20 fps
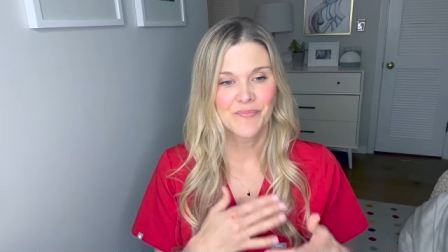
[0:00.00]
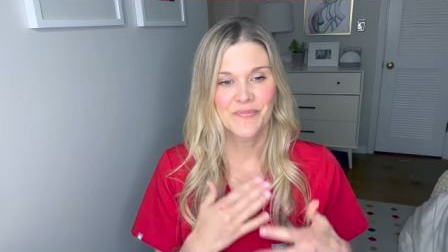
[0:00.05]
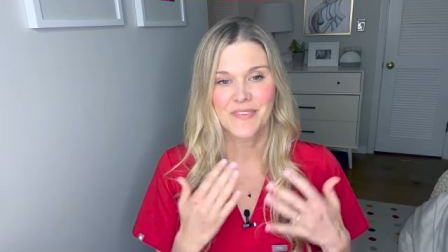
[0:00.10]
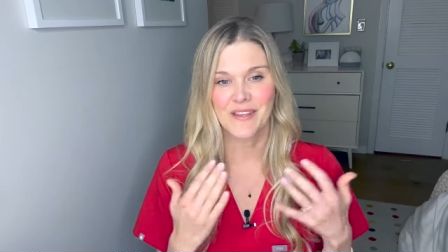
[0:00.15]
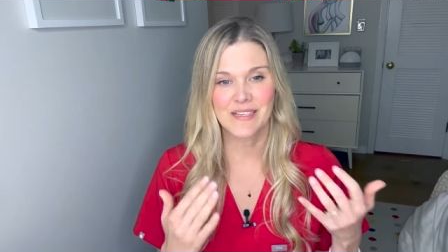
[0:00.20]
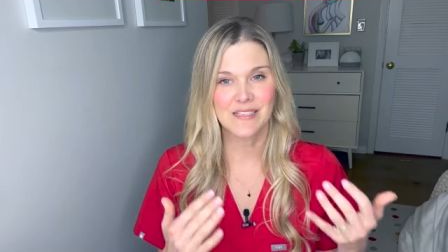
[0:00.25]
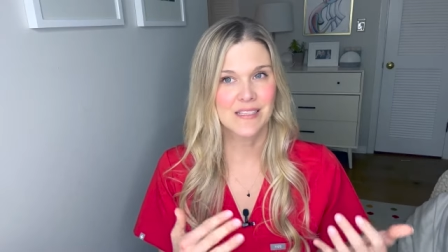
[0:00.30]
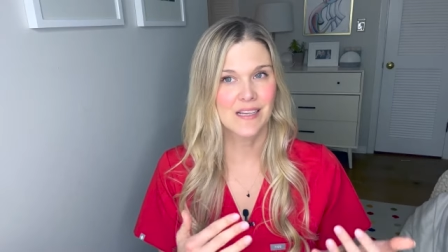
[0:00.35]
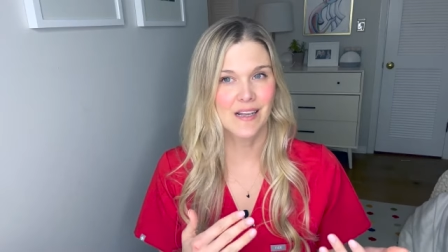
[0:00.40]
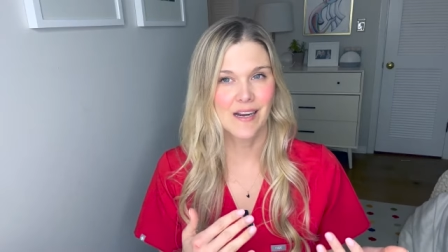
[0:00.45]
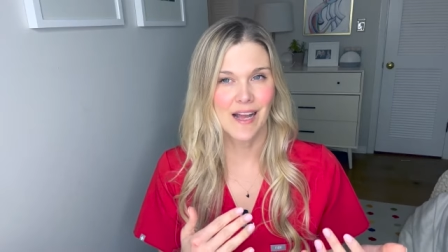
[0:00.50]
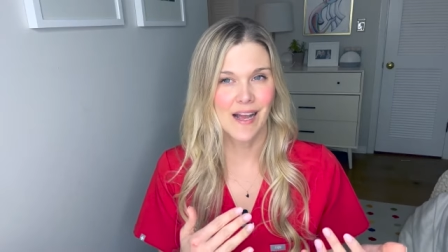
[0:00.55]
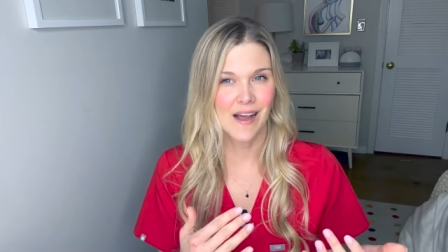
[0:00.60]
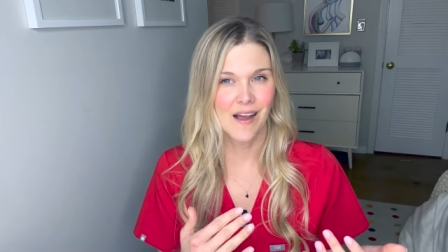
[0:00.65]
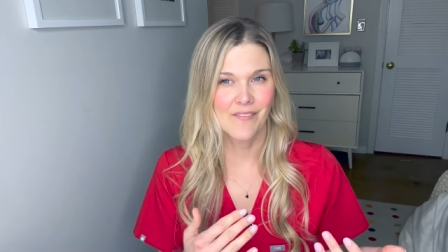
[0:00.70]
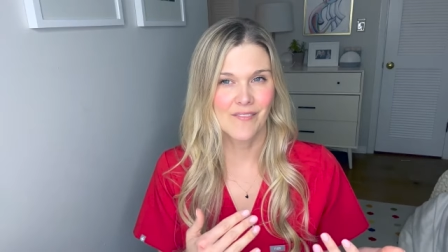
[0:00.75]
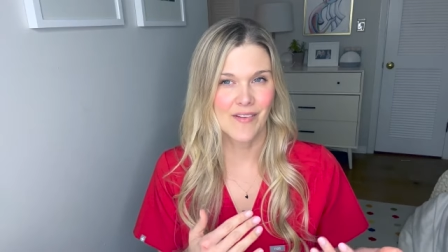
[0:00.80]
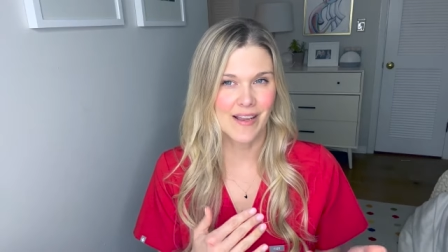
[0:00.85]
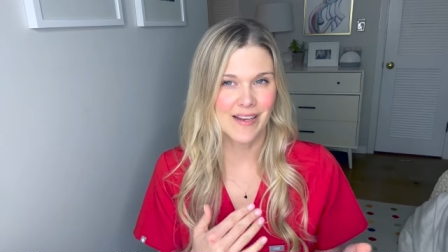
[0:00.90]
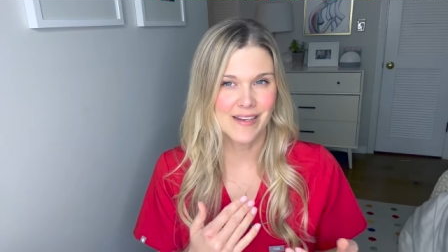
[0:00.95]
does not
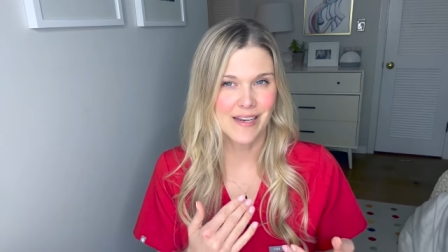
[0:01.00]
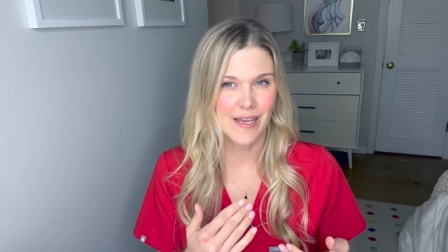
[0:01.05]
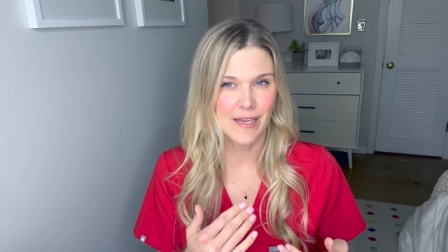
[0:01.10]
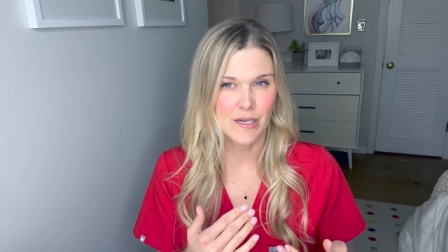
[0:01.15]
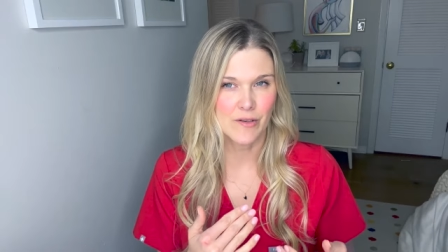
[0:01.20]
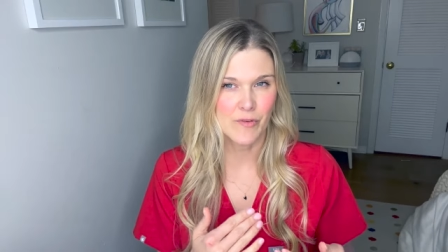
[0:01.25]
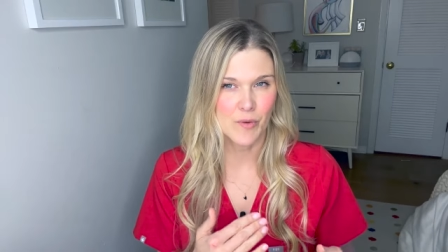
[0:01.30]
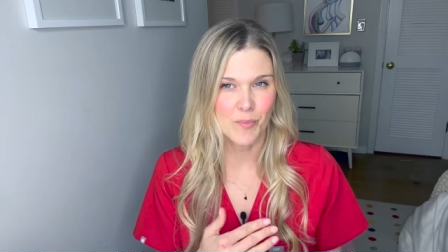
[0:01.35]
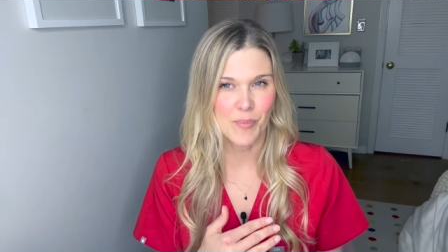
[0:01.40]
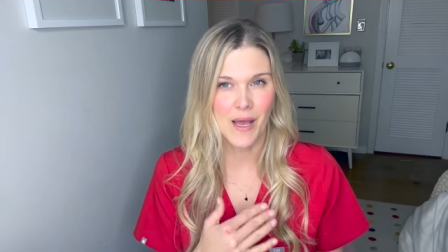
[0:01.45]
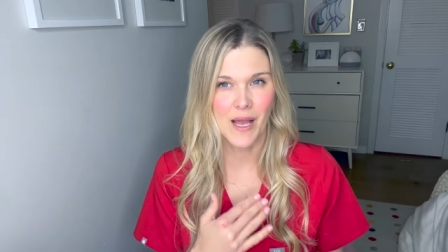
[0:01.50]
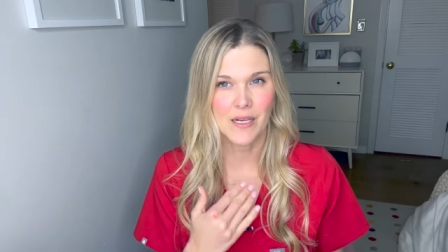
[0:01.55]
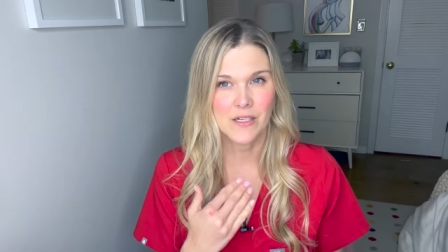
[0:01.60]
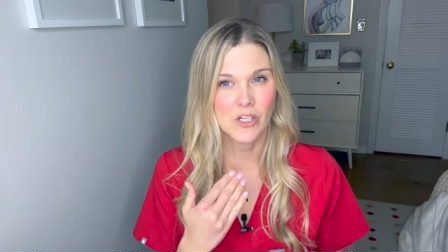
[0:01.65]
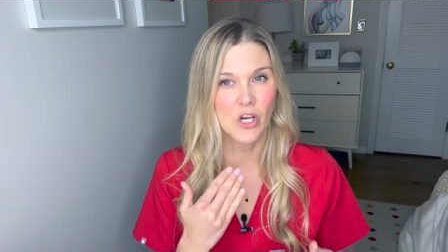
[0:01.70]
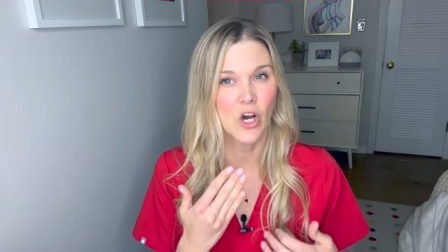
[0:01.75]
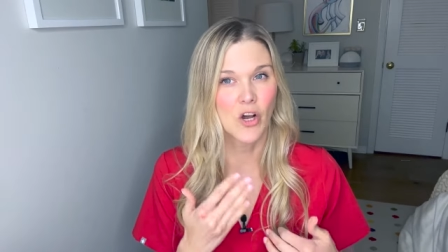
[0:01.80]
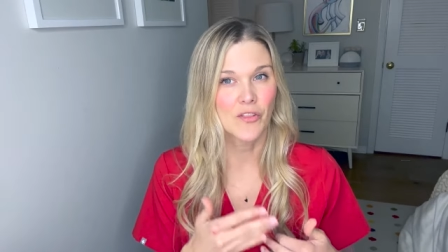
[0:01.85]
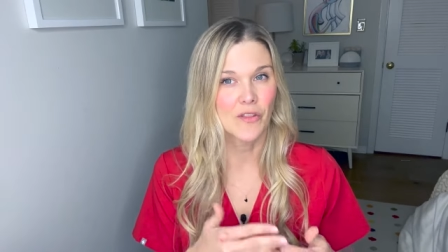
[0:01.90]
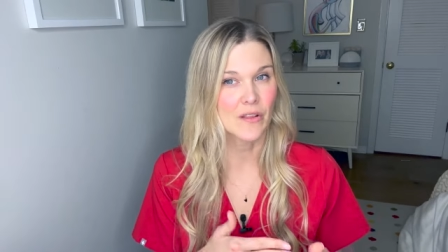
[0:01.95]
have a negative impact
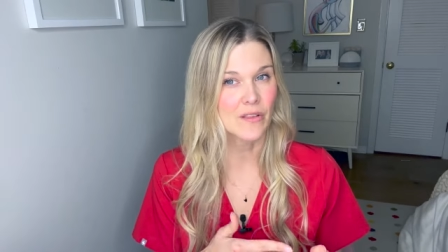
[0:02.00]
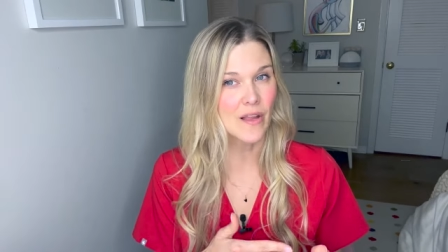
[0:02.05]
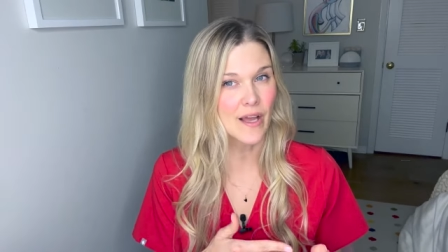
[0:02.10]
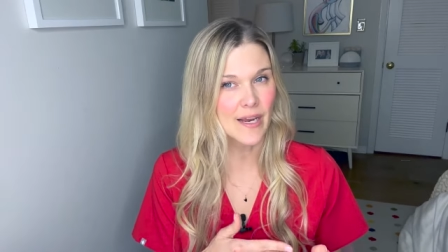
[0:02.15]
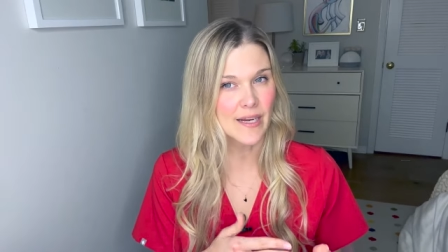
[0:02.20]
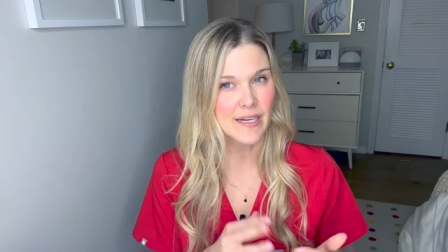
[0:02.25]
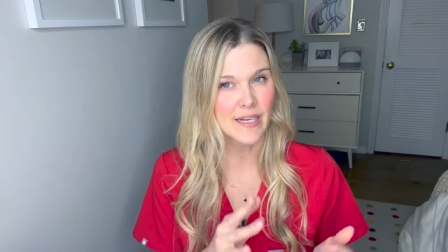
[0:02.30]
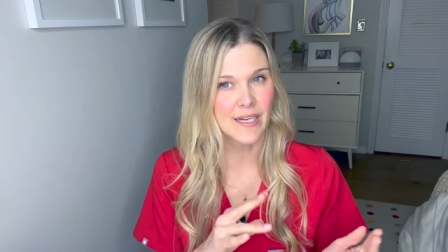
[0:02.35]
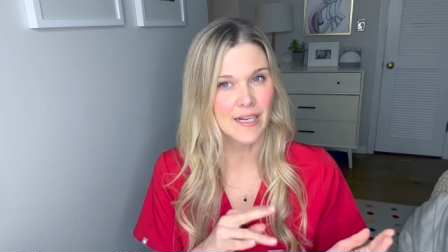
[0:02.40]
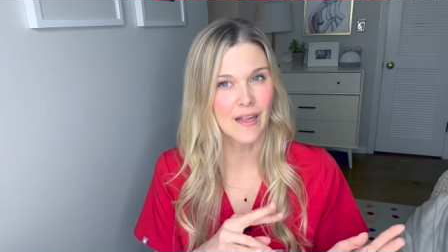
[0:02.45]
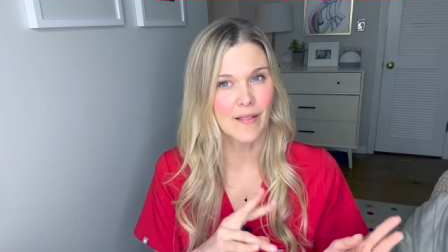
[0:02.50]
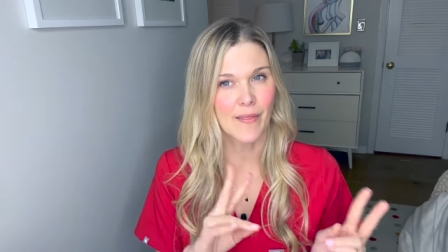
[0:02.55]
on the lining